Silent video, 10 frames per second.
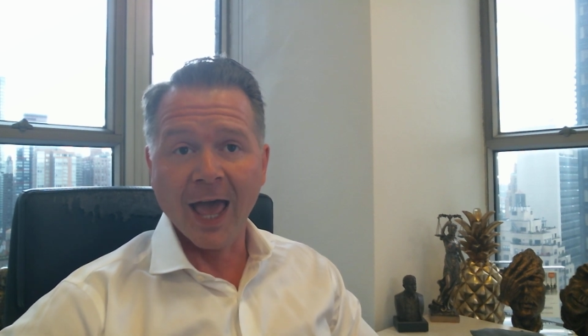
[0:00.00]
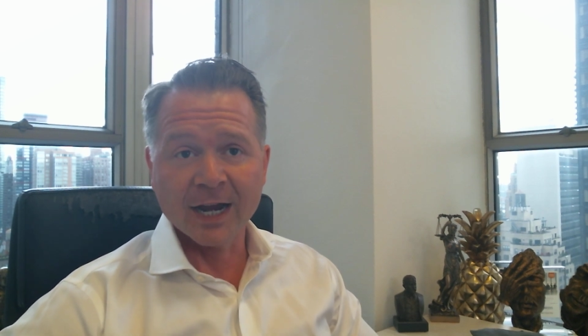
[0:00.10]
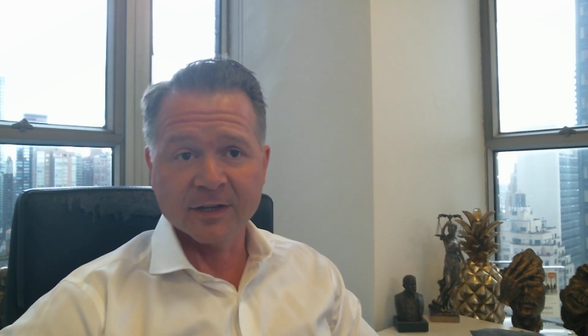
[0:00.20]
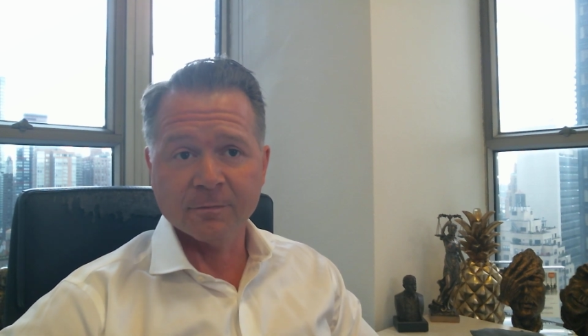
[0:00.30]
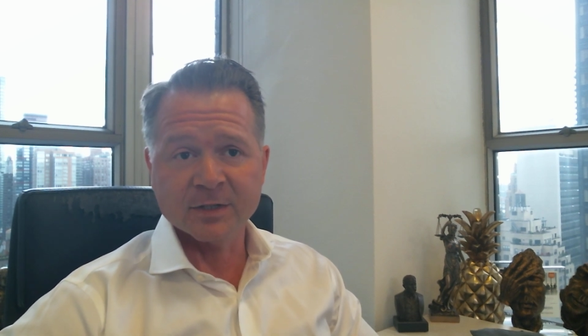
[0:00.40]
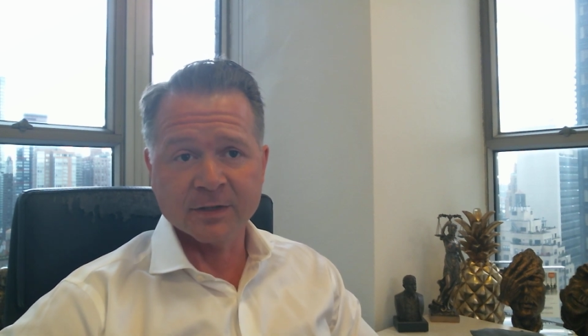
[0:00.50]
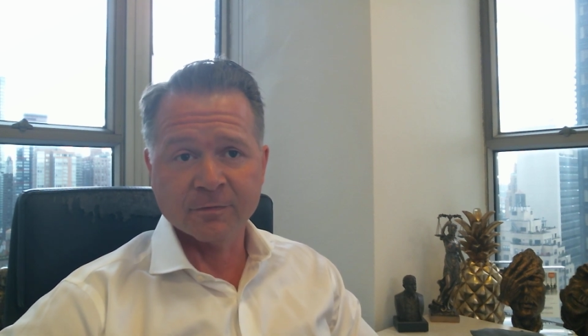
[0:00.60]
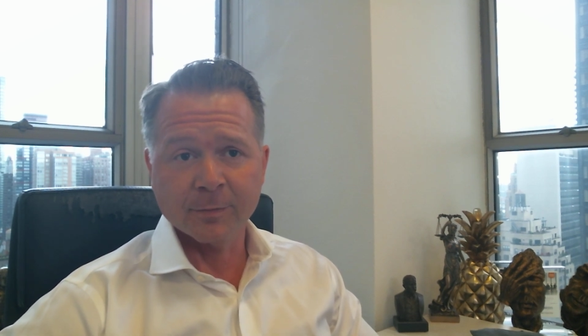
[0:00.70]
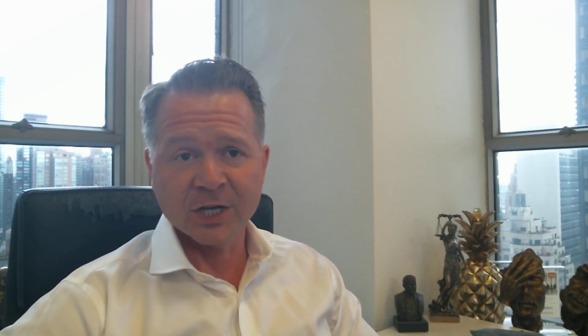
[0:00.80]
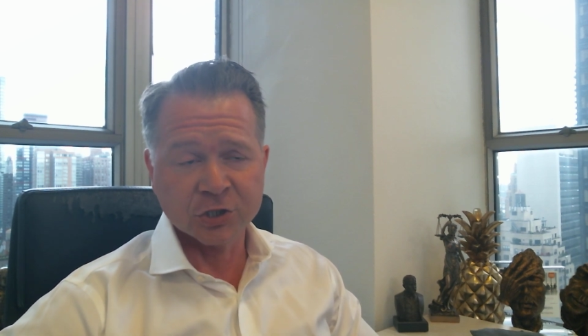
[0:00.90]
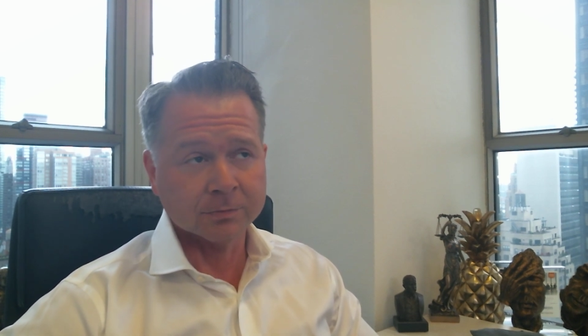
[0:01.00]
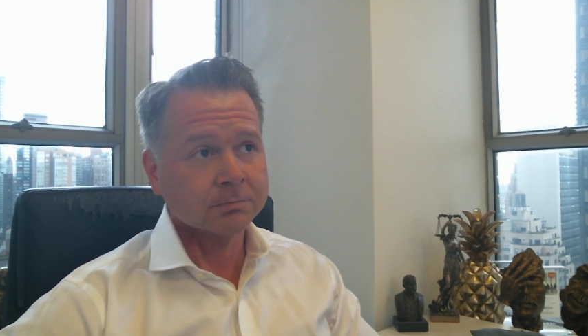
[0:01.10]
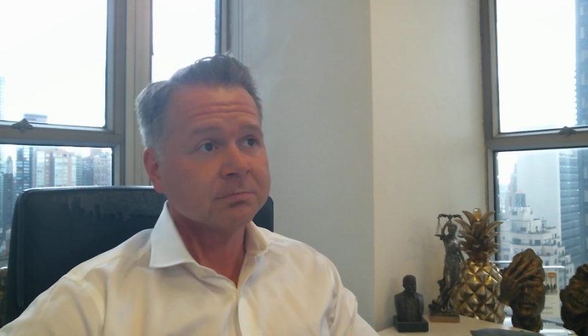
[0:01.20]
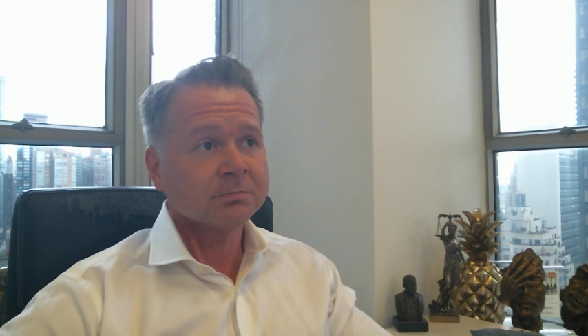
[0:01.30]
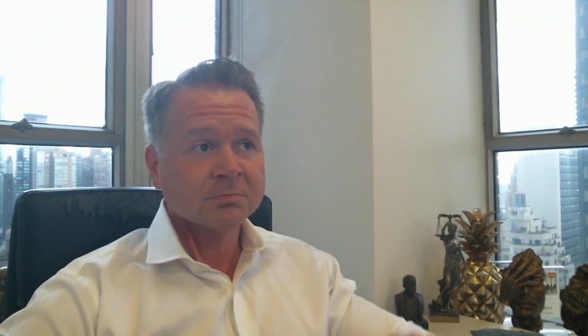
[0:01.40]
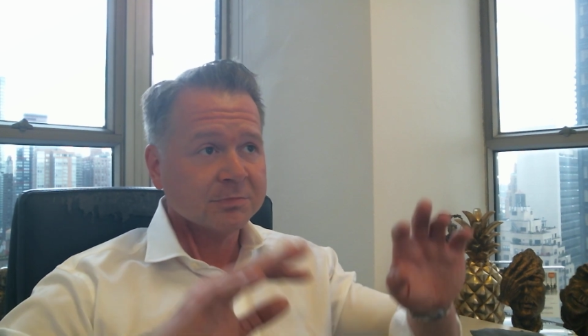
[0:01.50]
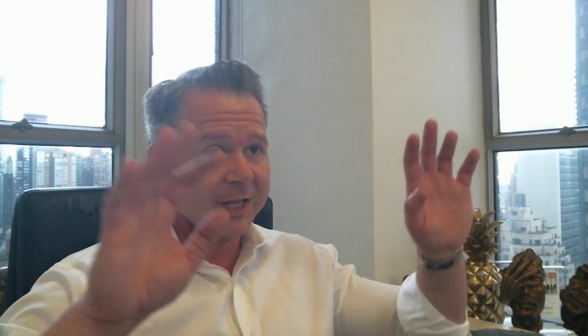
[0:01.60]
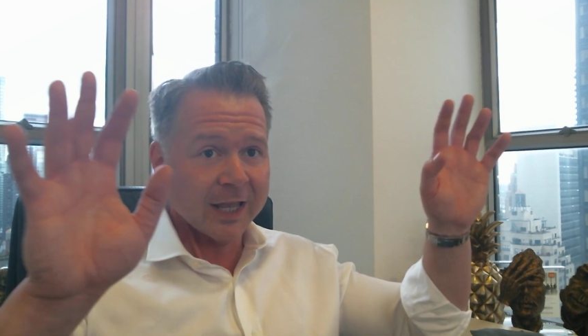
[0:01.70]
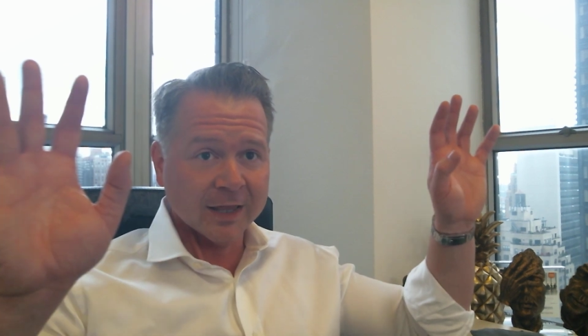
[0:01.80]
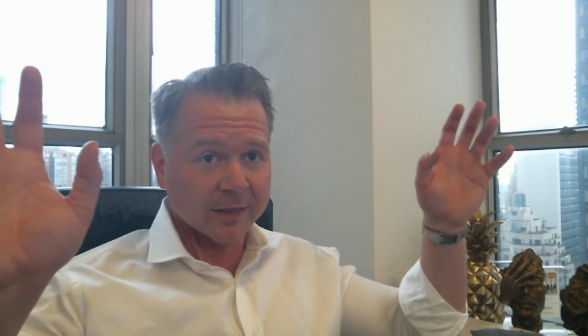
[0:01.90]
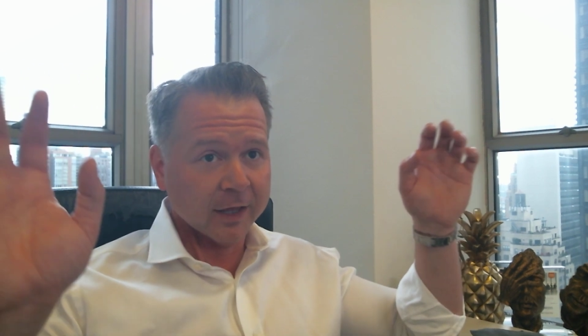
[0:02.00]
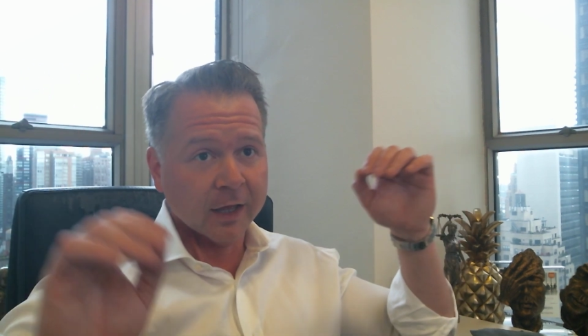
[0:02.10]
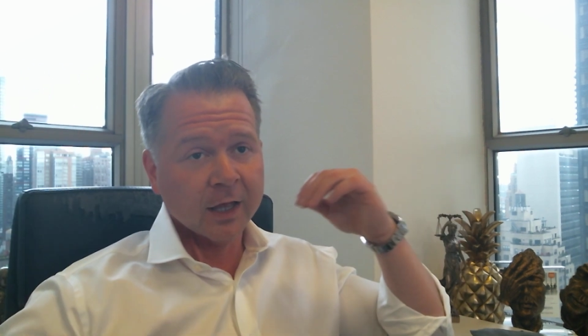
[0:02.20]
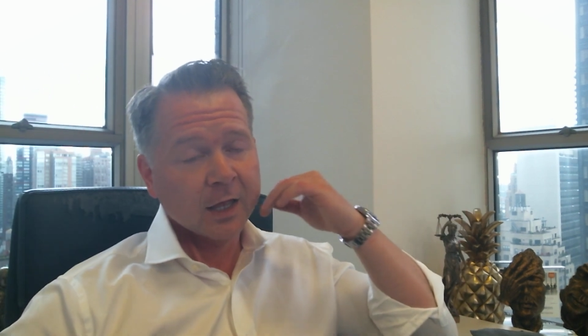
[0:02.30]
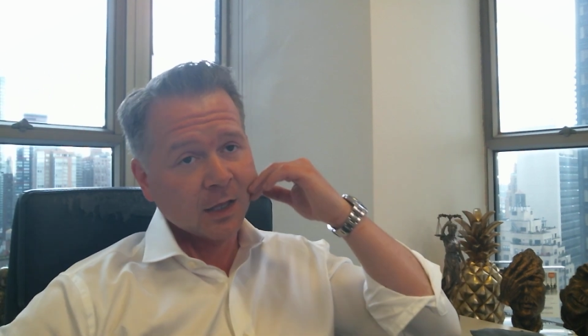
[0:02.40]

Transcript: active misinformation in the